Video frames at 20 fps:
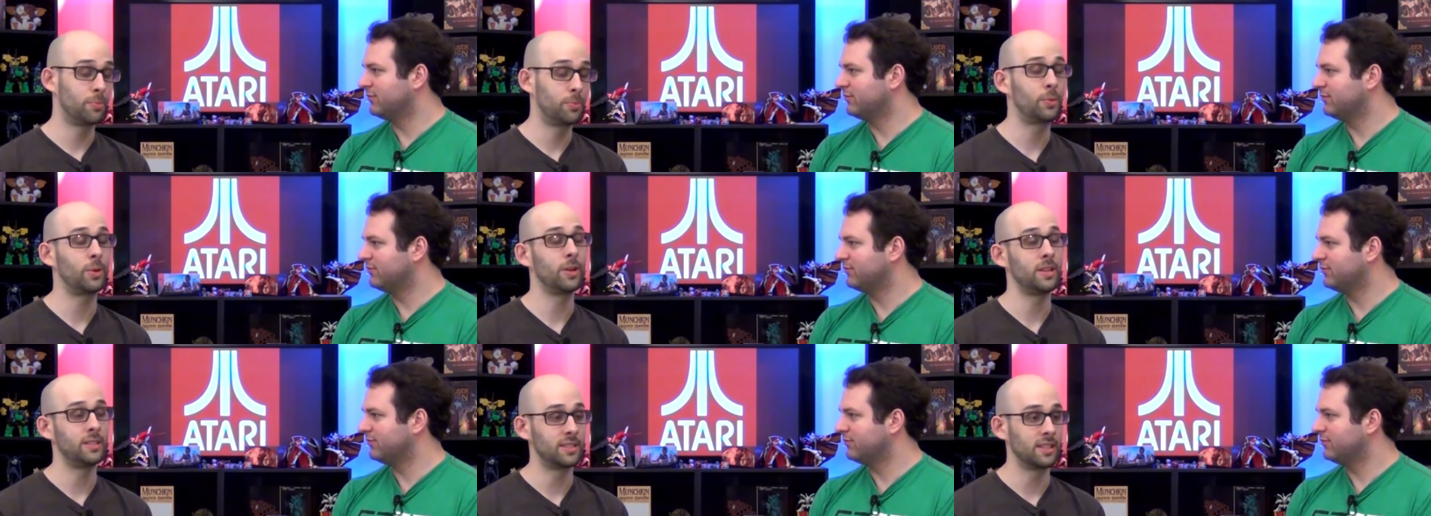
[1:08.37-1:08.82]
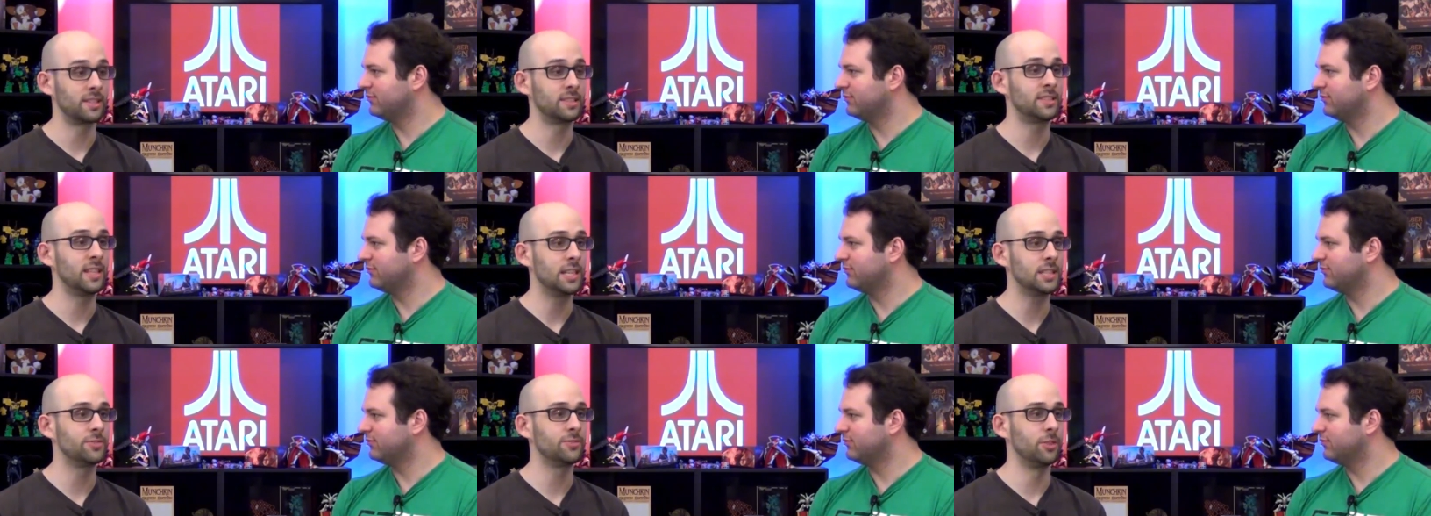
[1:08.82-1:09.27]
Speaker 1: pretty
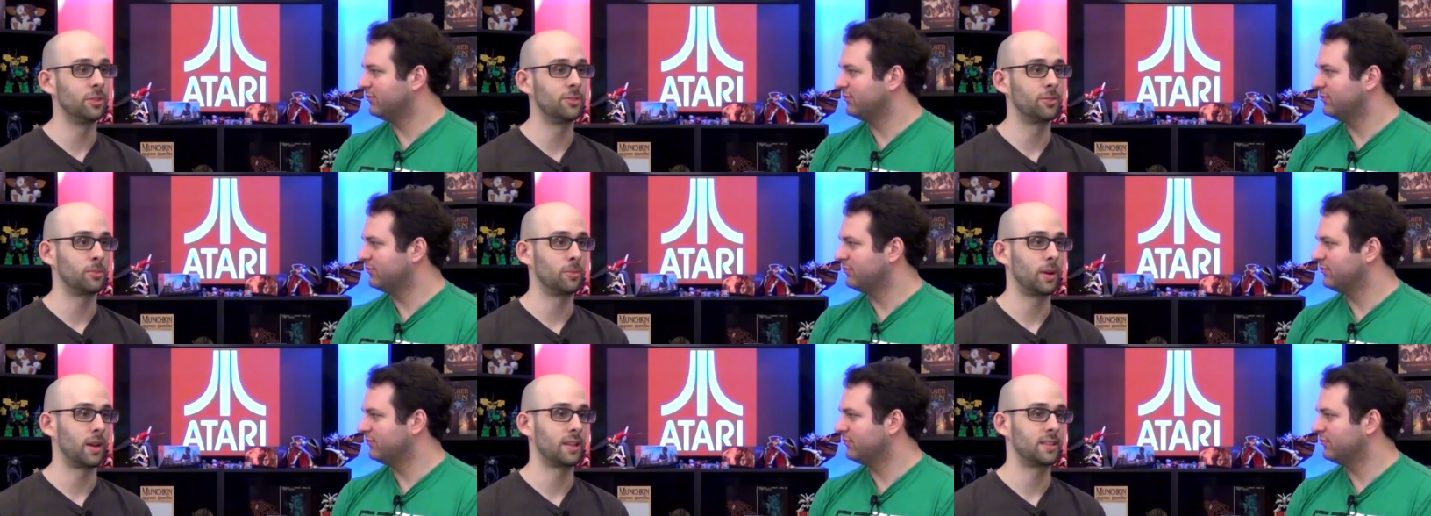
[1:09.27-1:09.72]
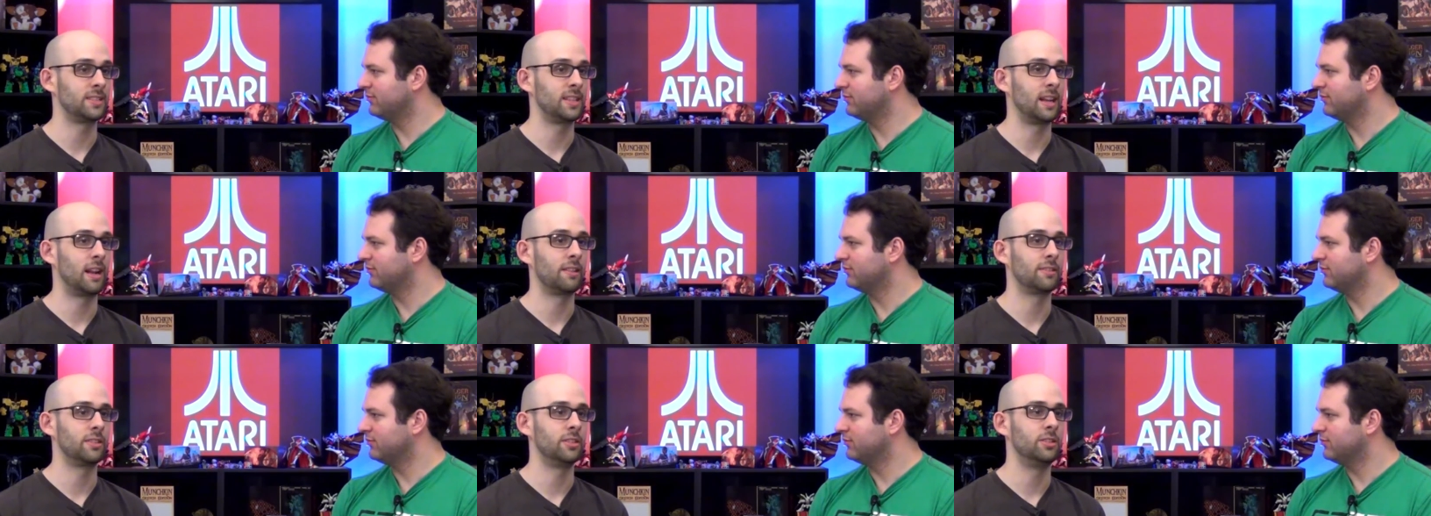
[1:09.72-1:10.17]
successful for what it
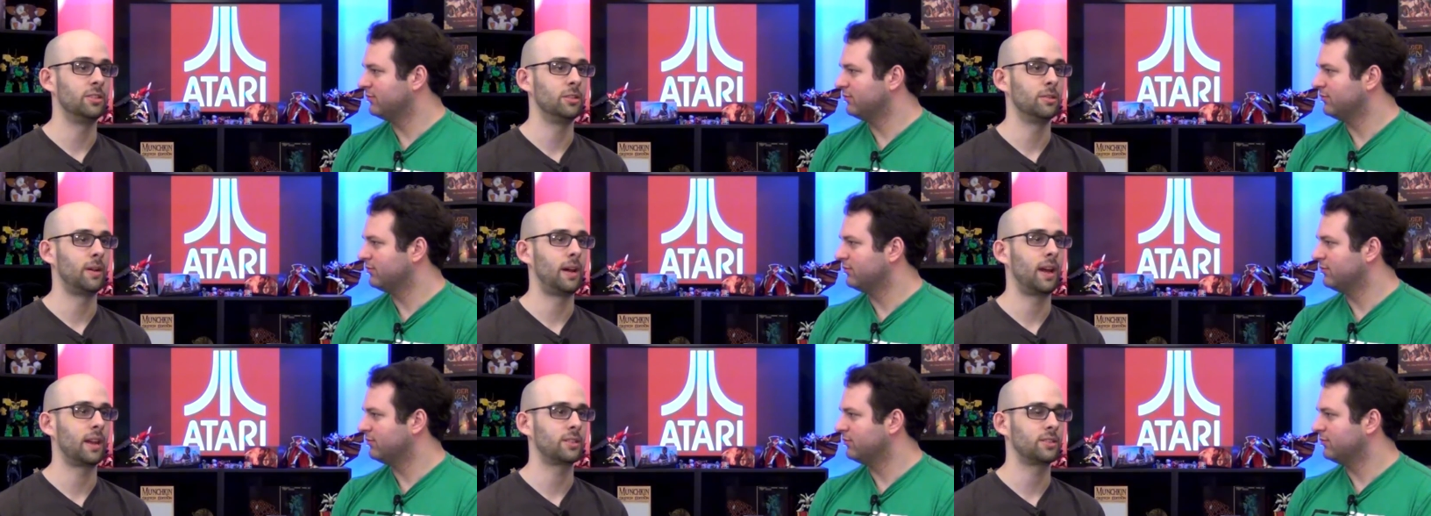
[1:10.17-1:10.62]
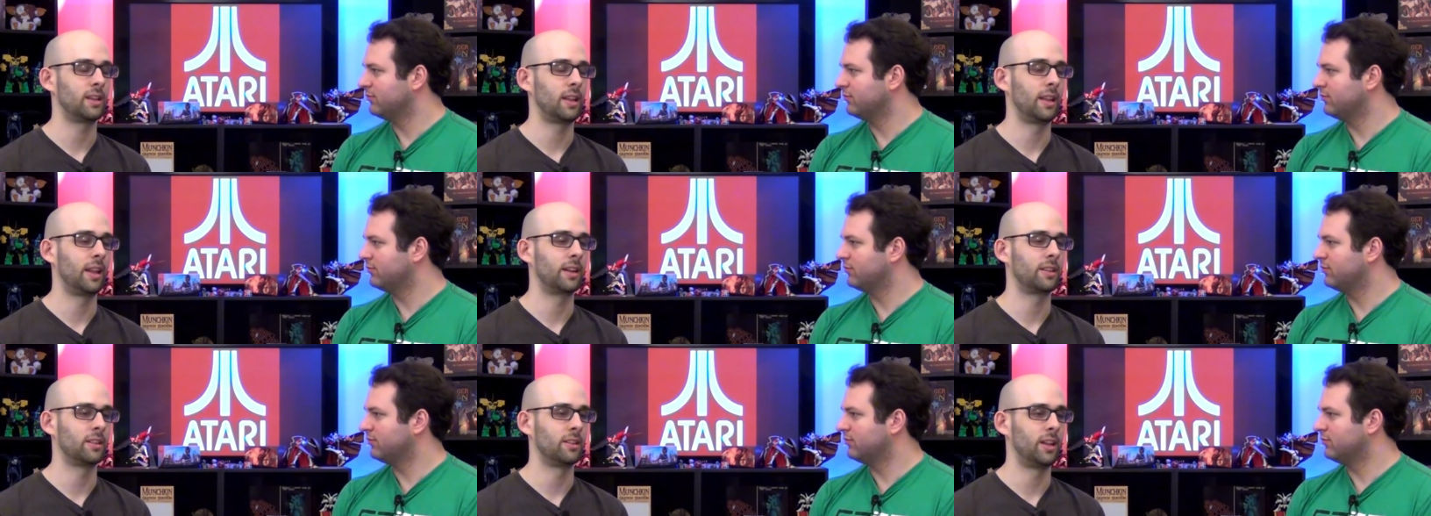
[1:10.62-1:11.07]
set out to do. I actually I
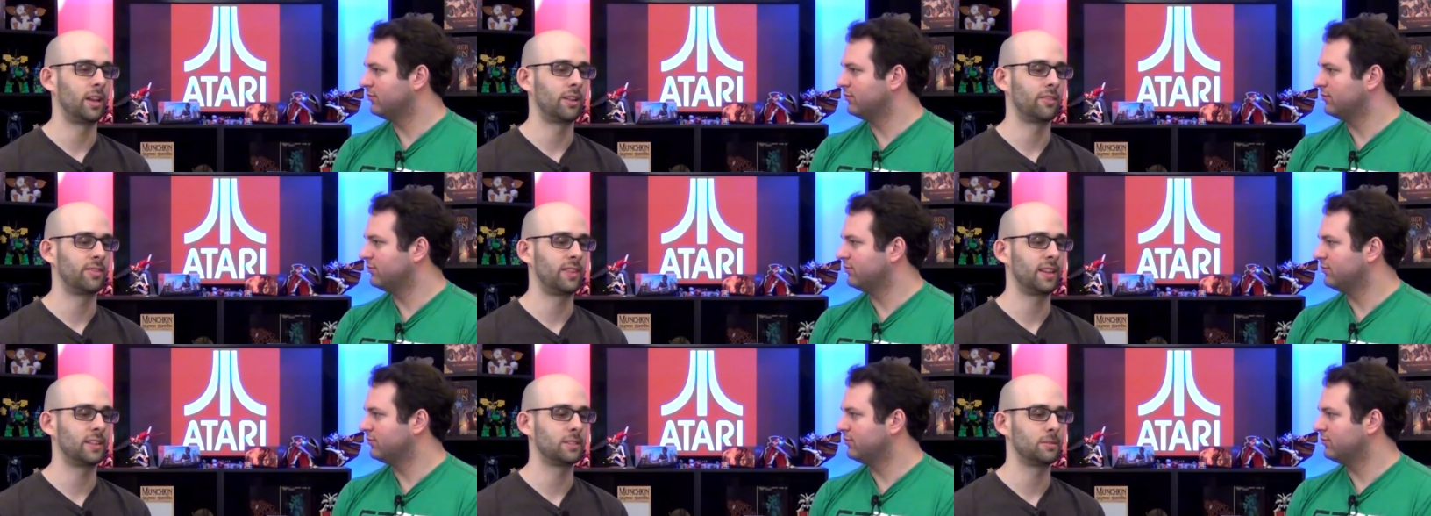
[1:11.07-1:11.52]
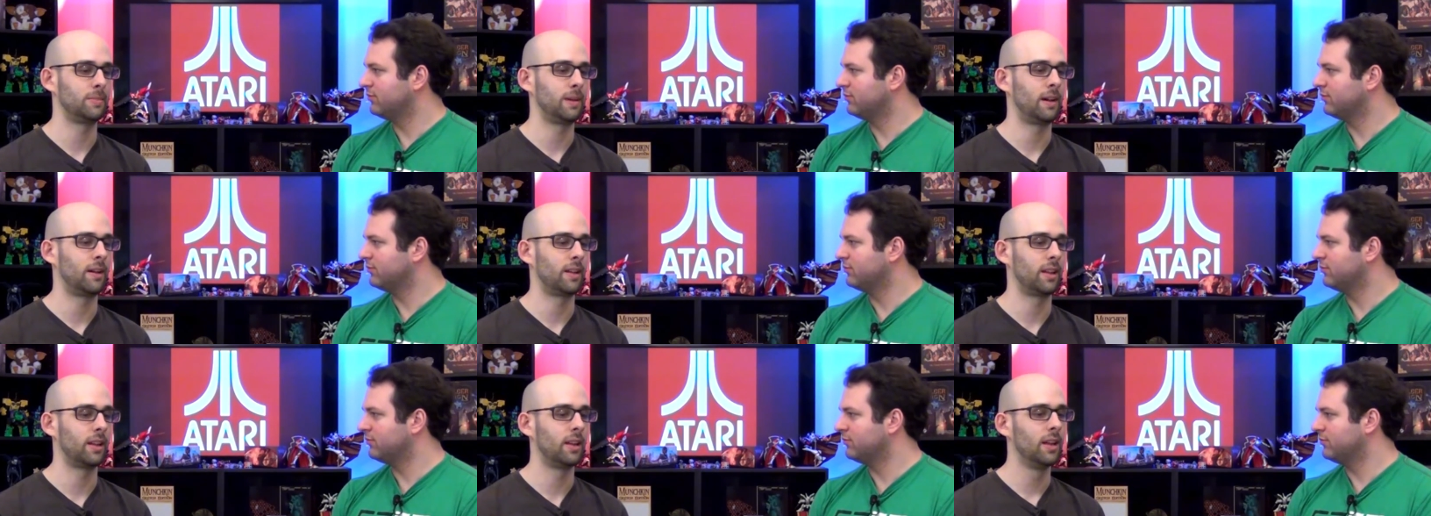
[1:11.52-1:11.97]
liked a lot of things
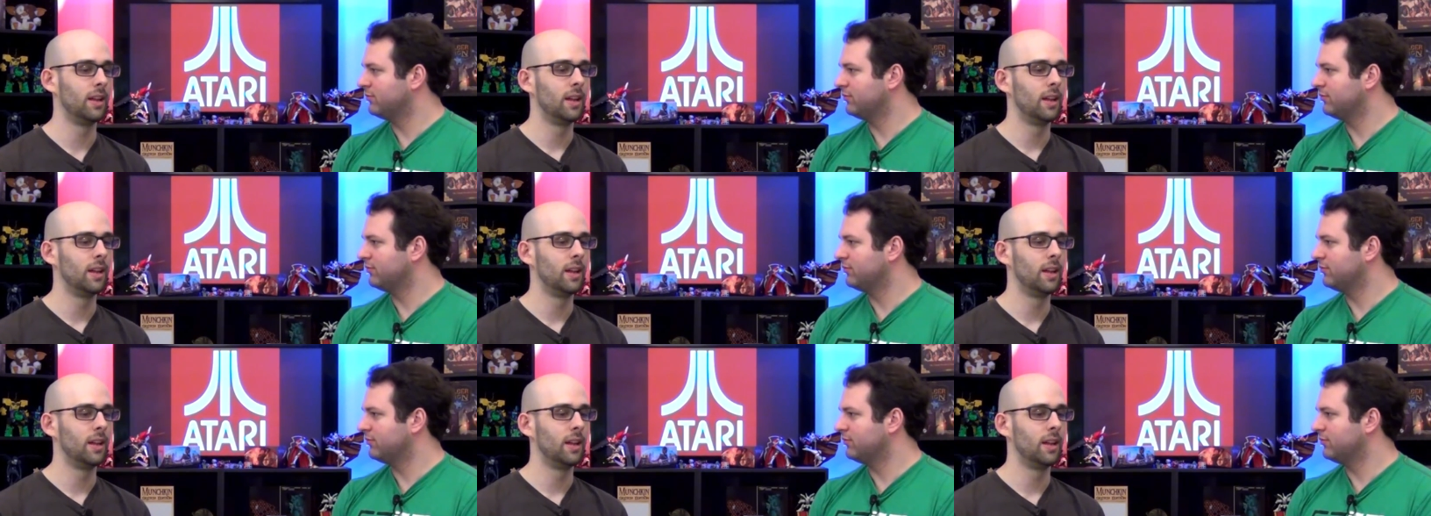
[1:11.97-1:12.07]
about it.